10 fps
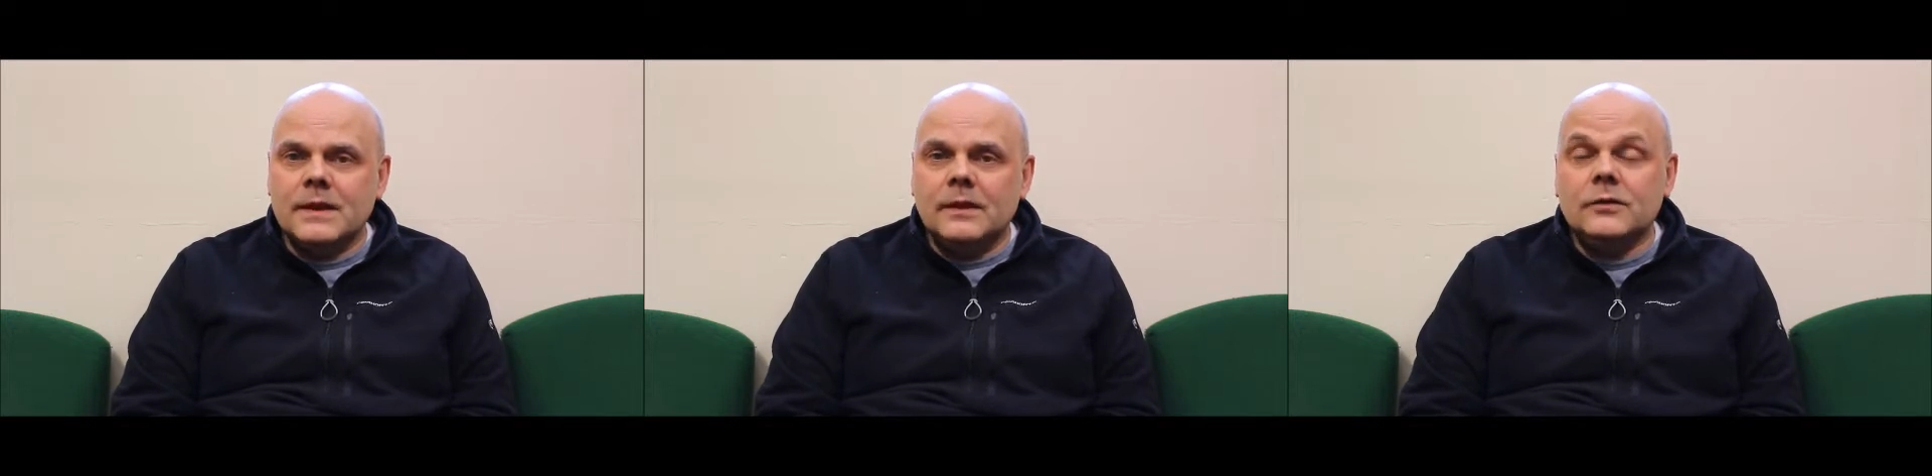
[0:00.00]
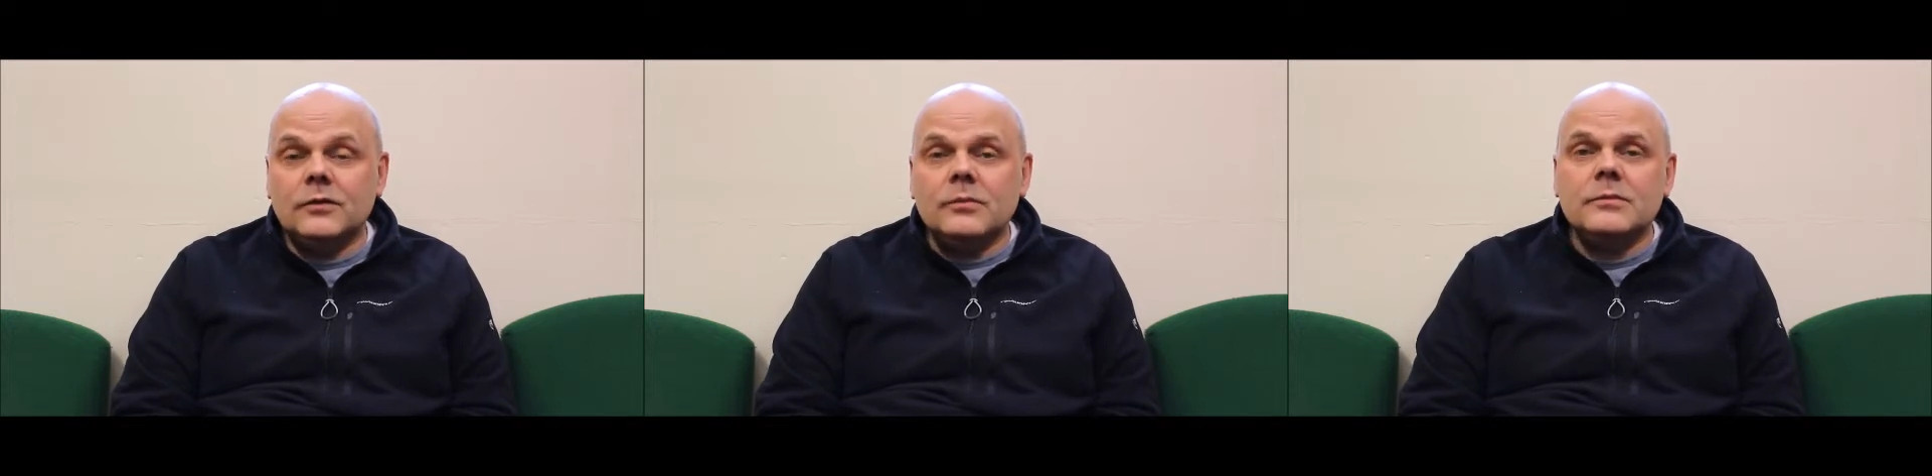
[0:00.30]

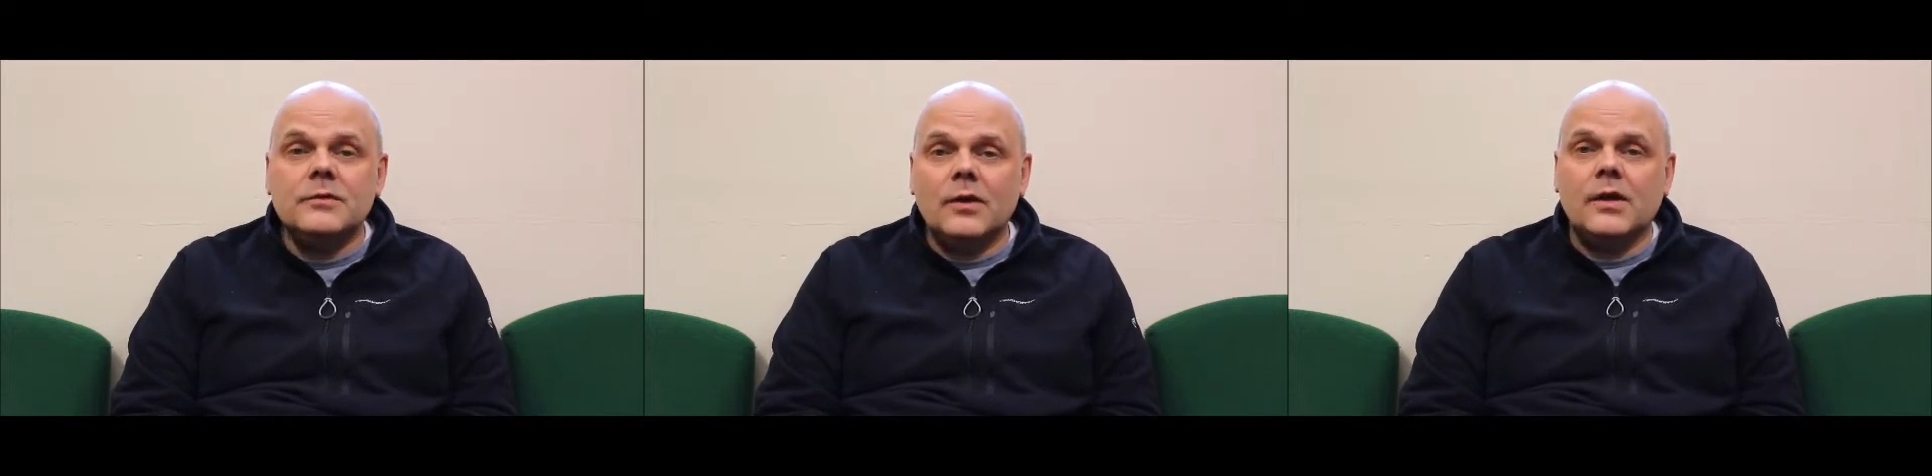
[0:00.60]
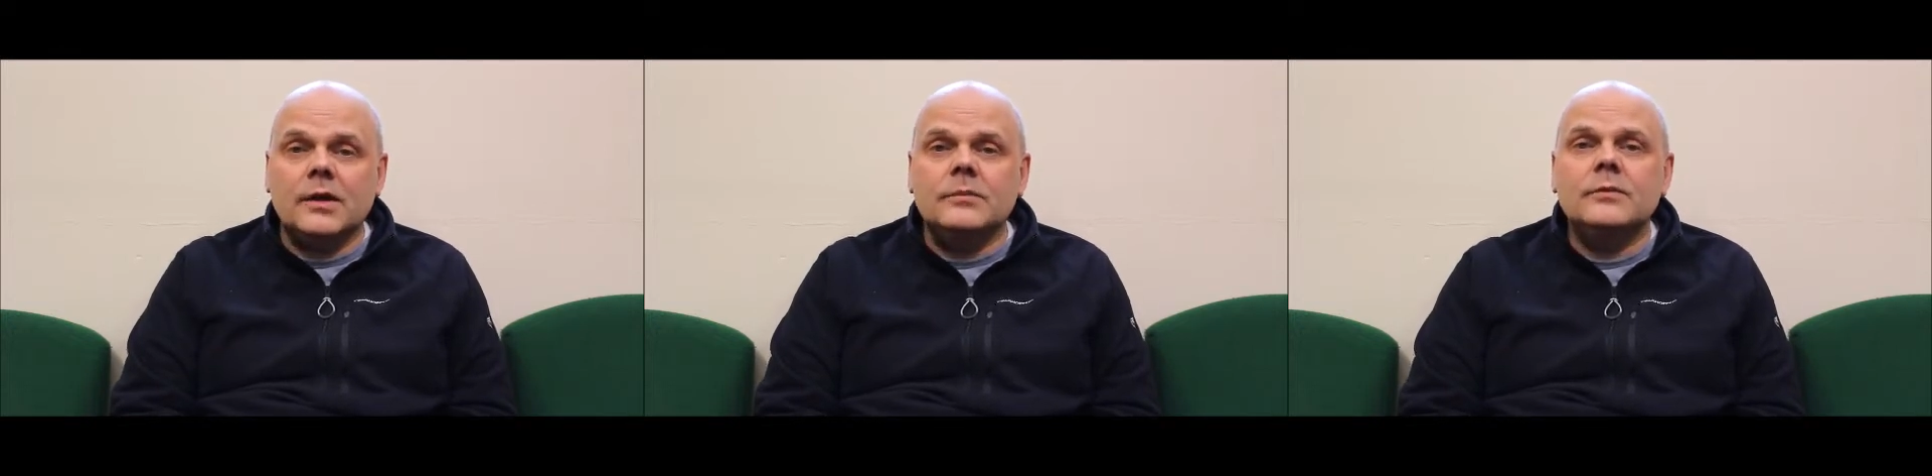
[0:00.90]

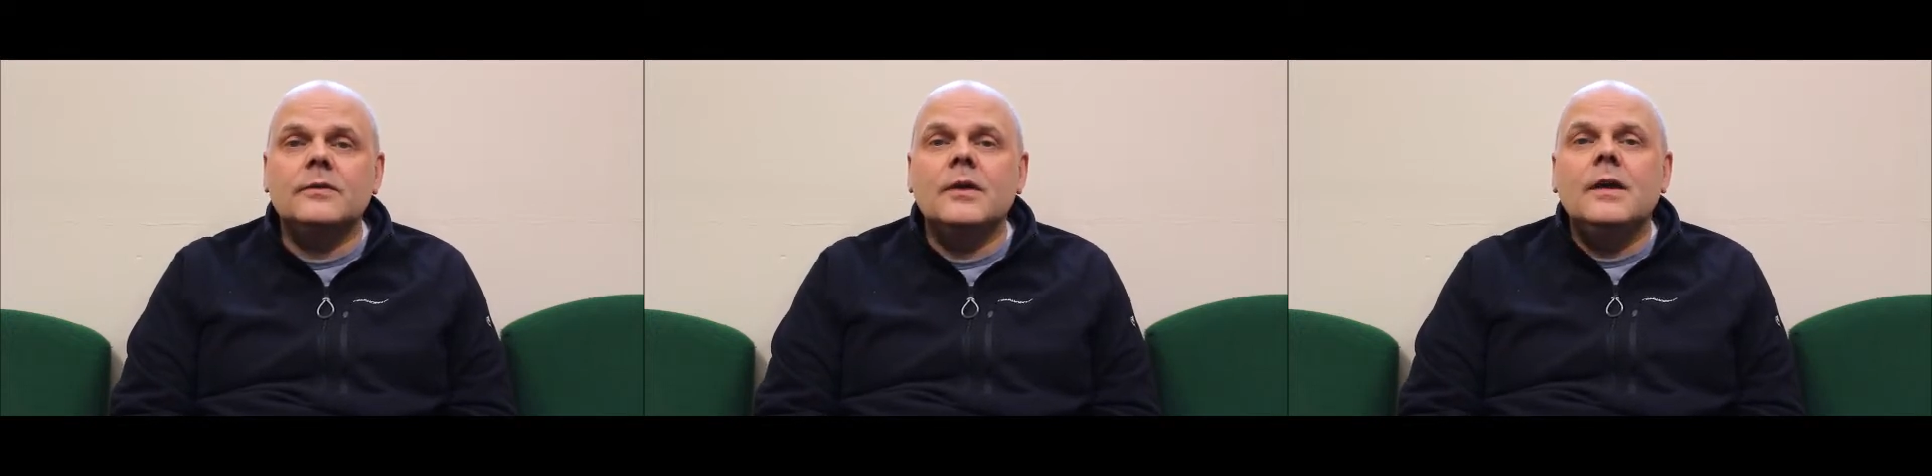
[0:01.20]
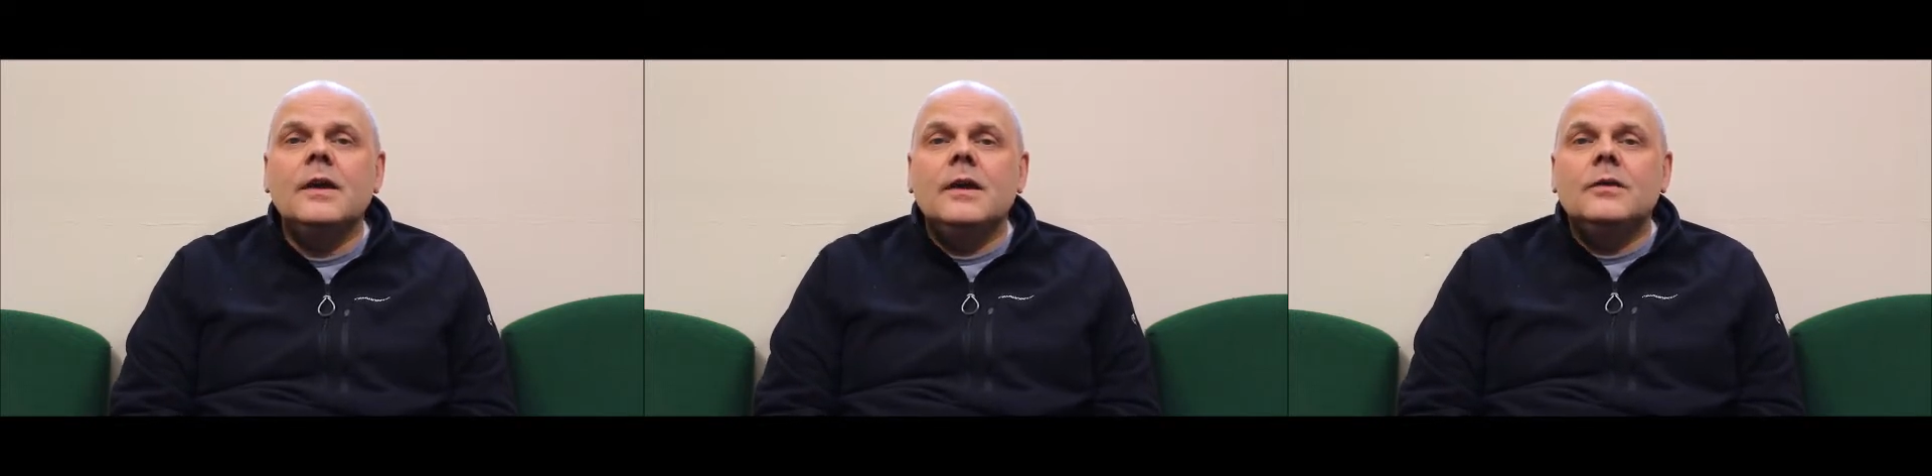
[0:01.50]
Sometimes
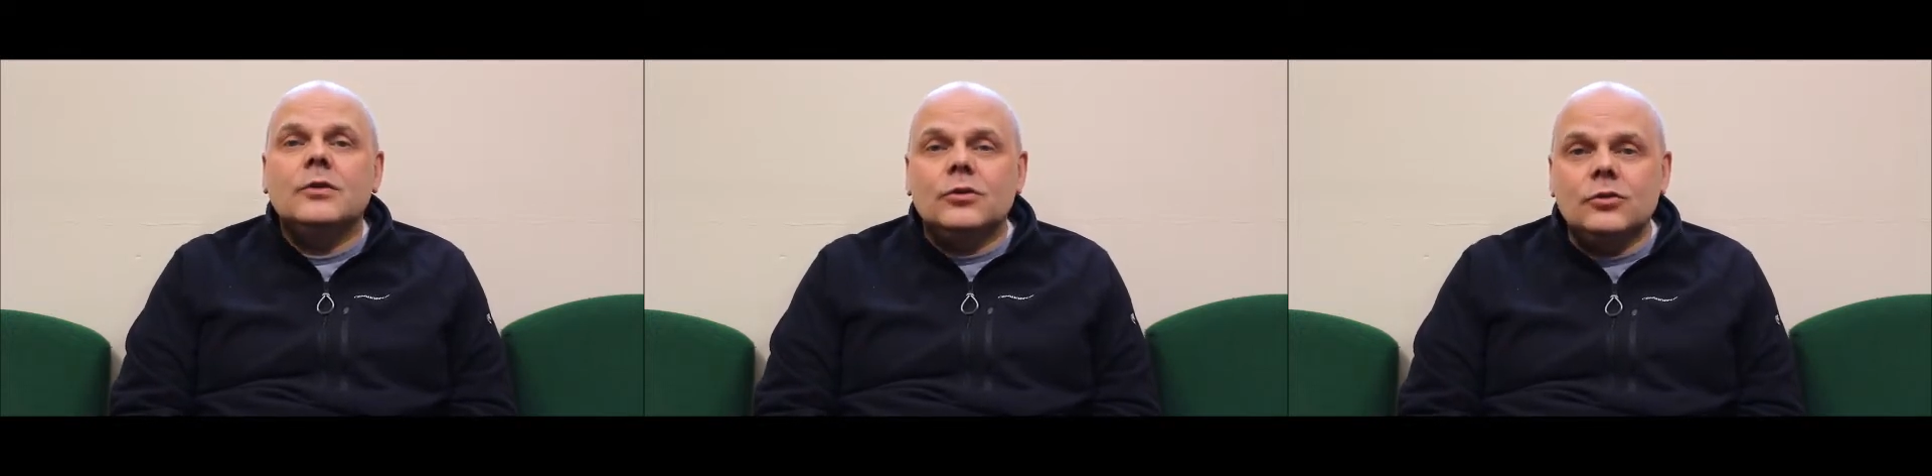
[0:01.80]
the